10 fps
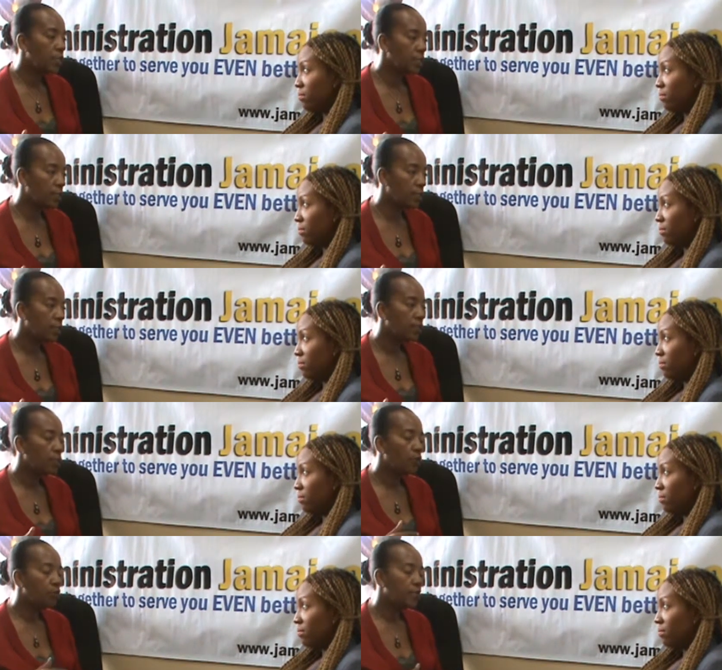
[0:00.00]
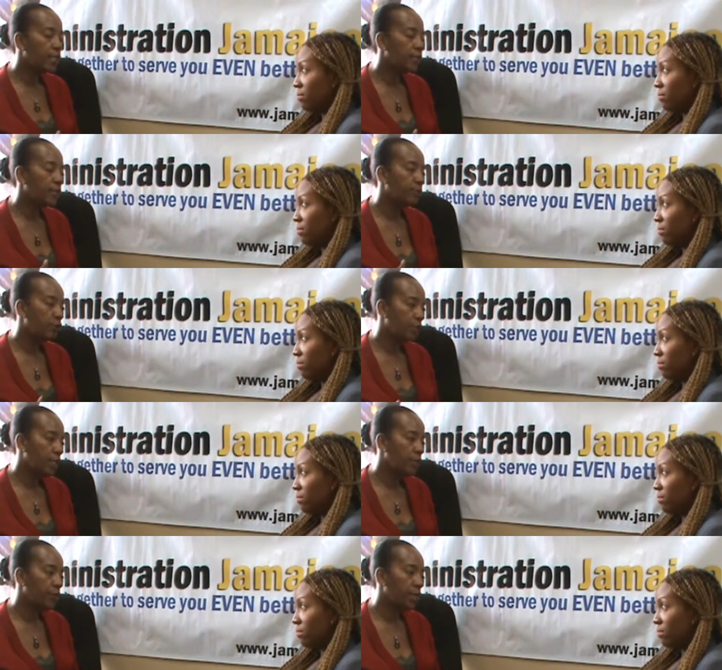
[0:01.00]
Speaker 1: until the outstanding amounts
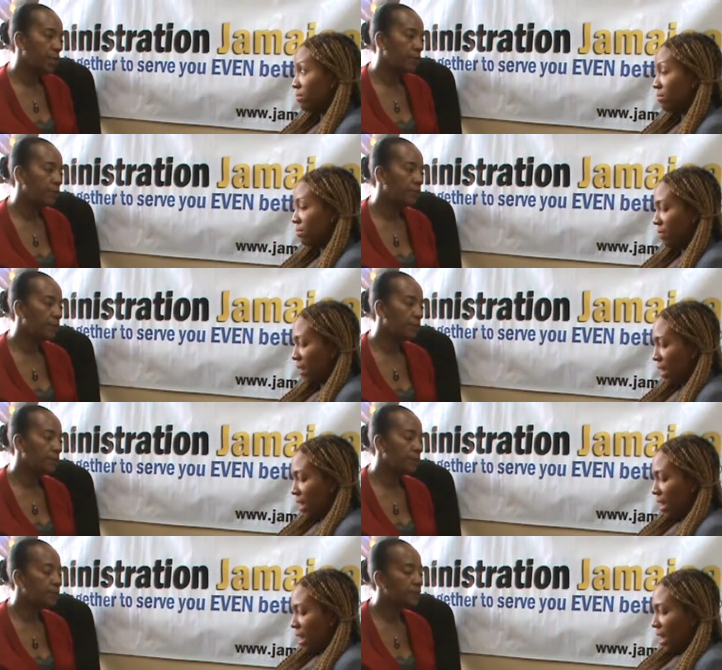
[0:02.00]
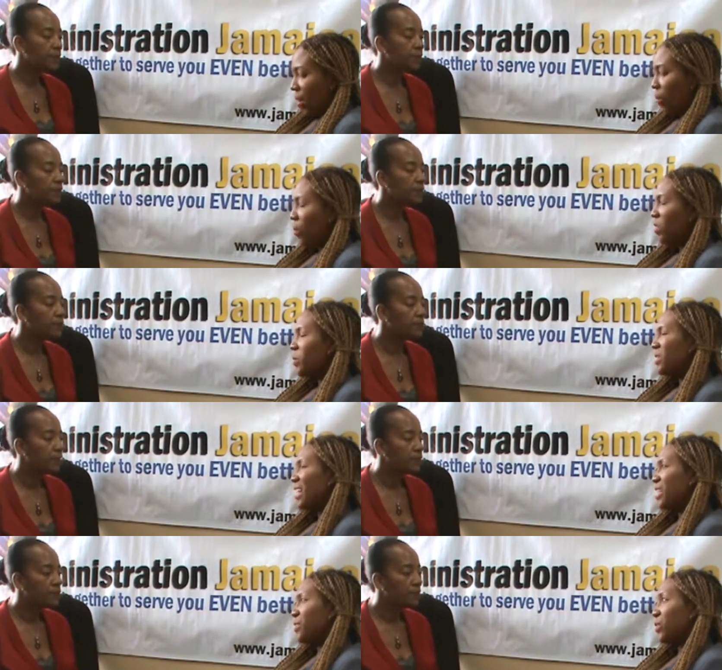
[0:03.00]
are paid. What
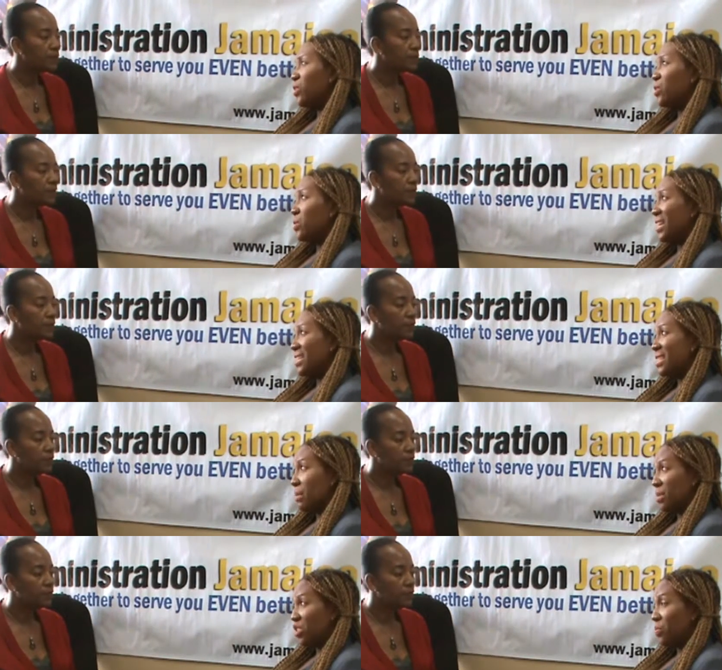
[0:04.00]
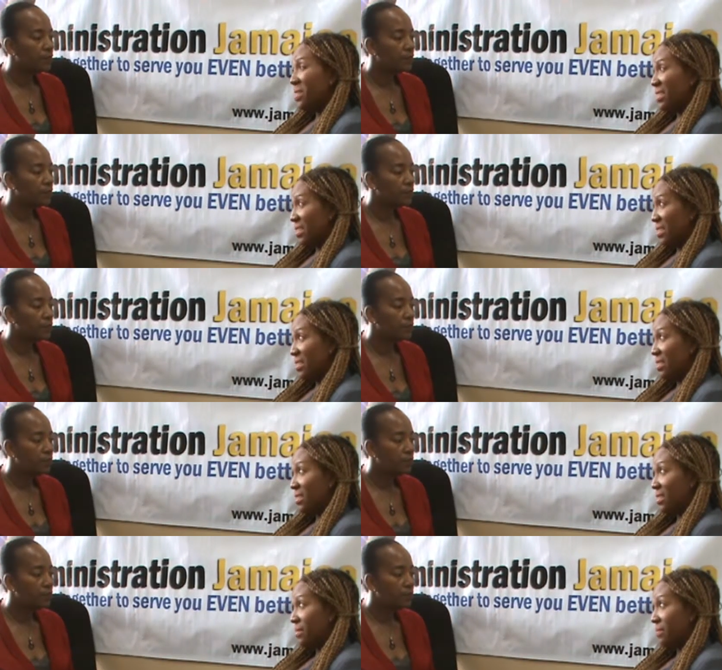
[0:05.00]
obtains for newly established
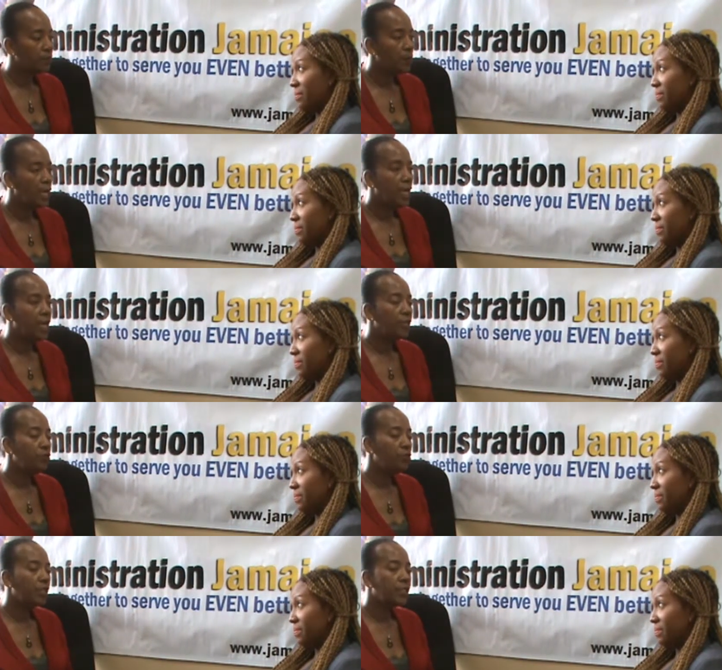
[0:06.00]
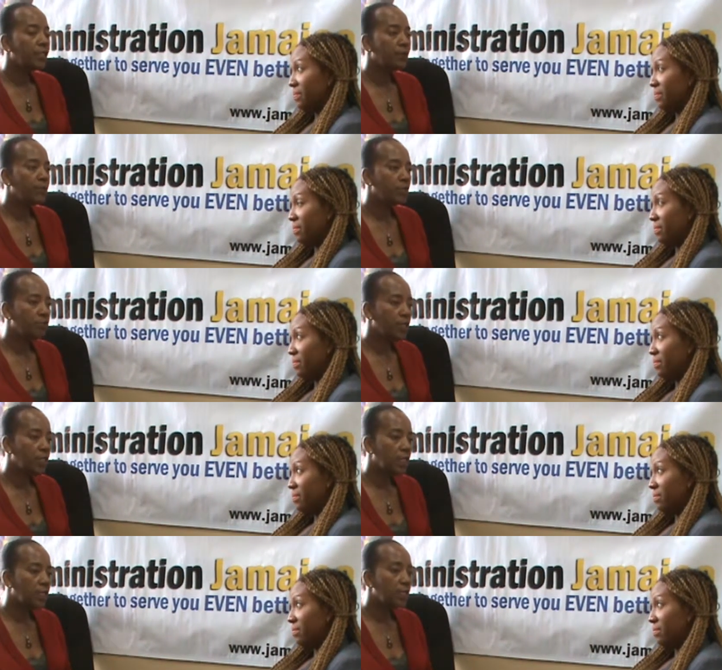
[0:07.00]
businesses? A newly established
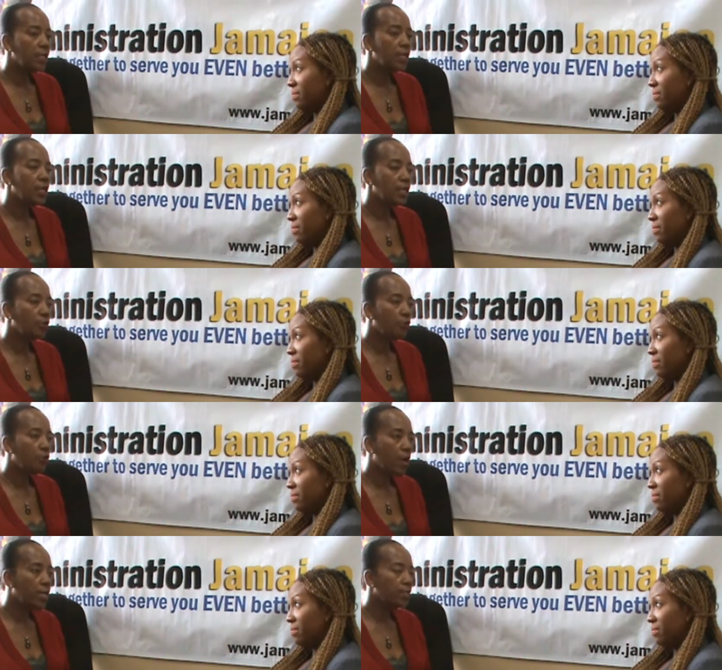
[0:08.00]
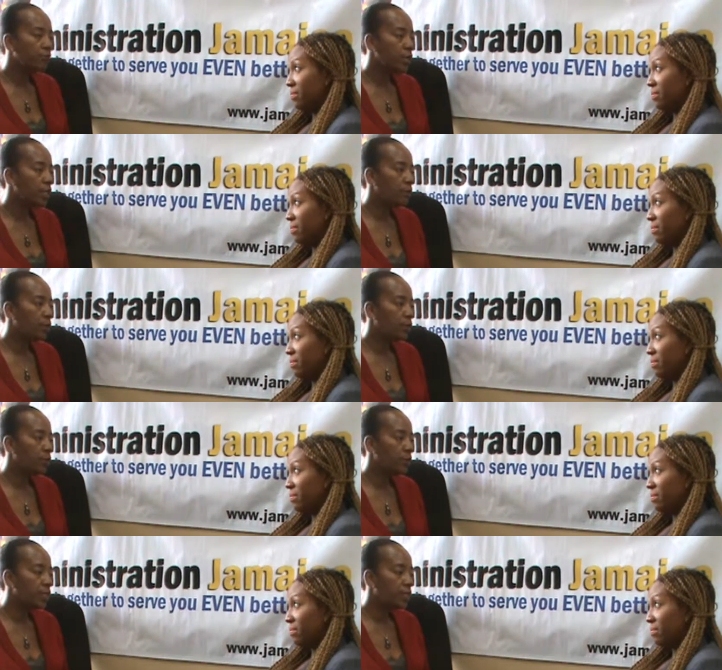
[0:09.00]
business is required to pay the
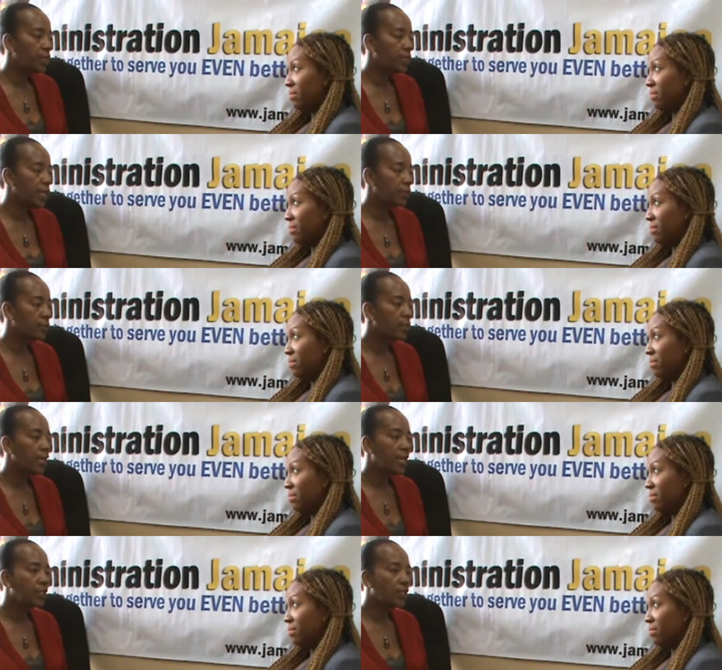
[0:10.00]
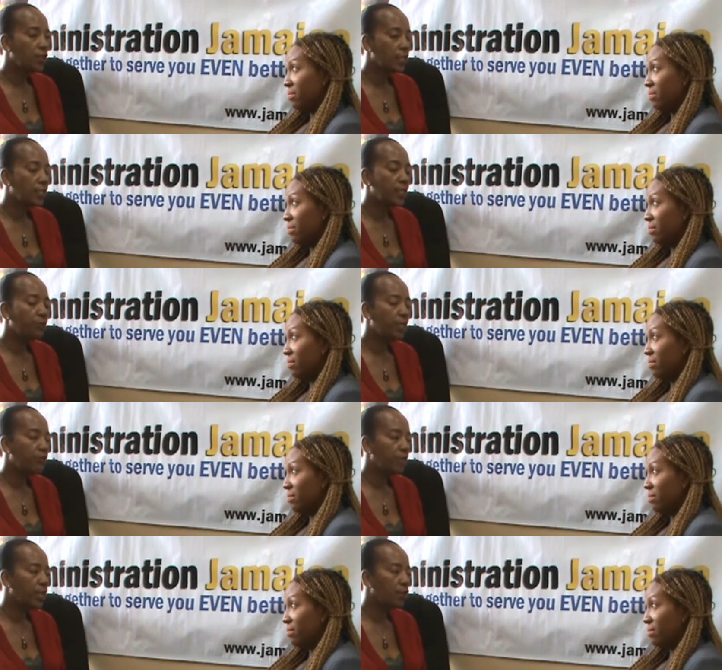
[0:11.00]
minimum business tax as long as they would
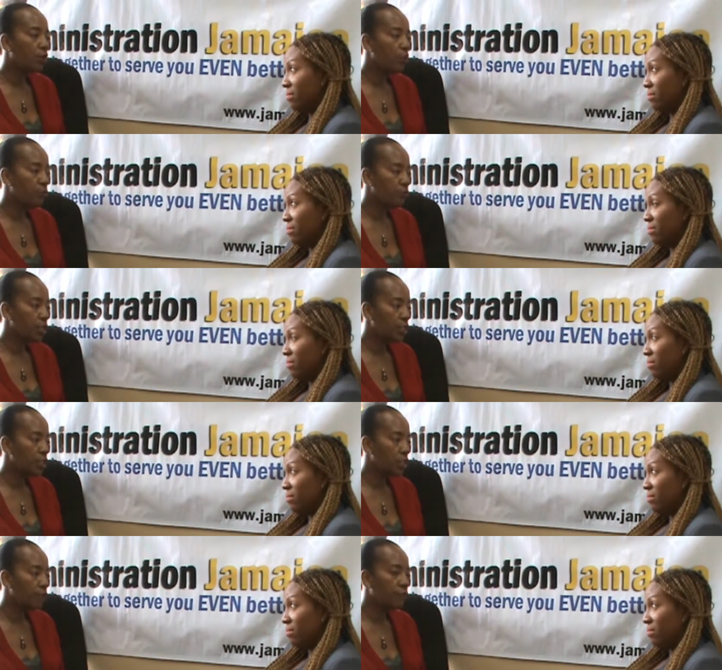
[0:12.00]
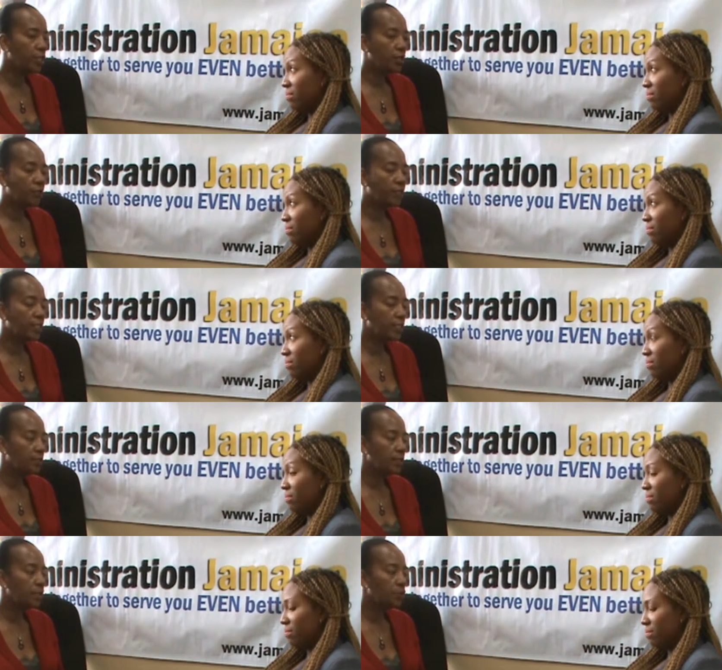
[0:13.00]
have been operational for your
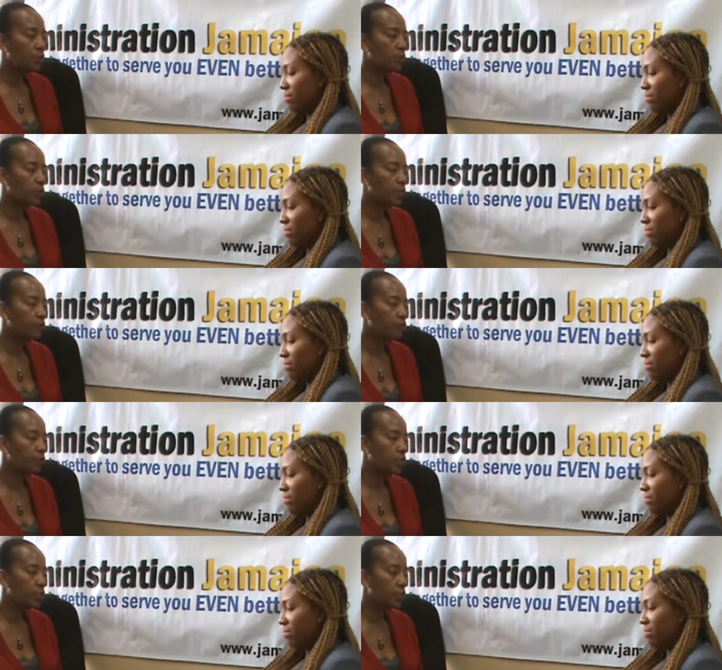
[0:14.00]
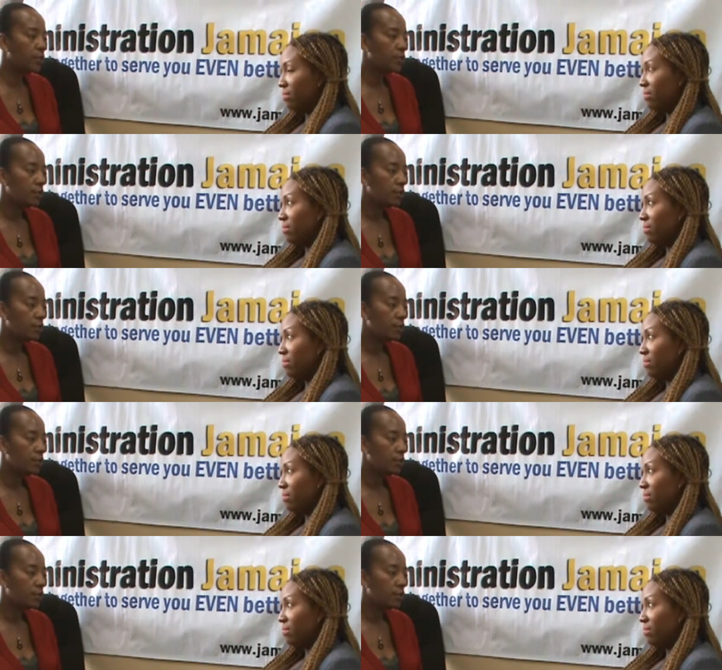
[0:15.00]
assessment 2014